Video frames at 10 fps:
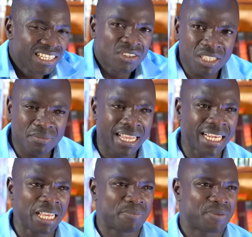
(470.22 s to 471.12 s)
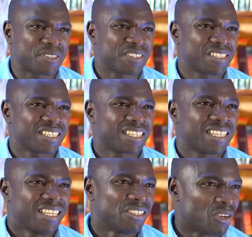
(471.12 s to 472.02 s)
not by lips,
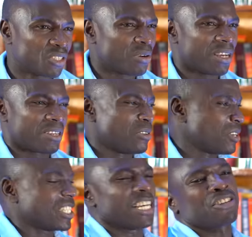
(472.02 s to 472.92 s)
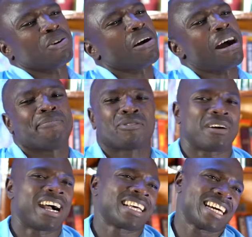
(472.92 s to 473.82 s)
not a show up to
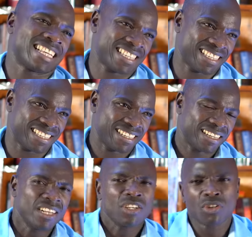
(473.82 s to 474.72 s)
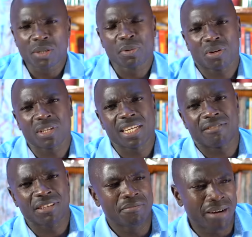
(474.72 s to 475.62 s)
others, not because they
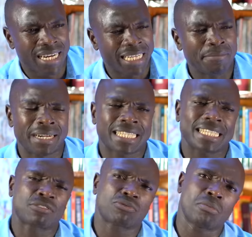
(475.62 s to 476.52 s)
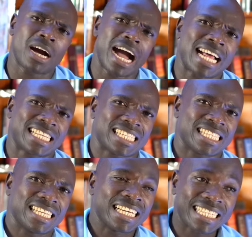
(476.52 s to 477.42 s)
have demanded, but it's from heart.
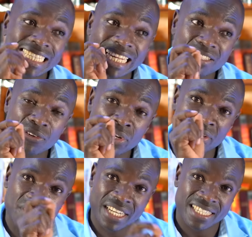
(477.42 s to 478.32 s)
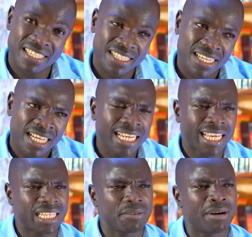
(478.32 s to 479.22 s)
That's forgiveness.
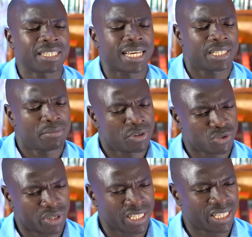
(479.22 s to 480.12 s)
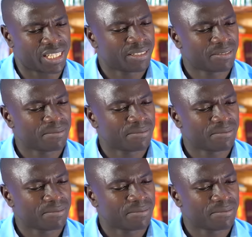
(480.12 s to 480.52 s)
Like the master has demonstrated.